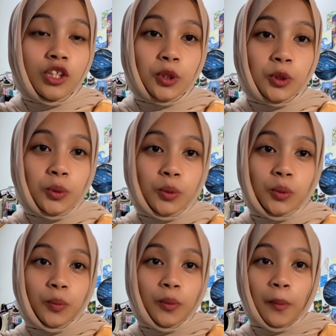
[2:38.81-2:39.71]
to
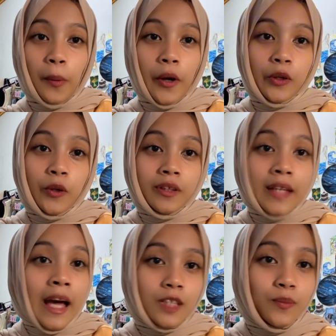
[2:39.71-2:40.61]
prepare your
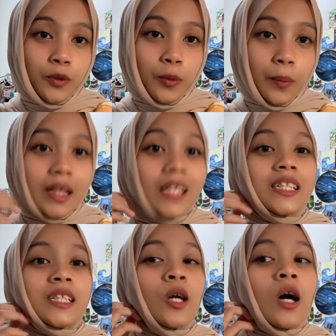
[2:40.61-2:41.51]
textbook because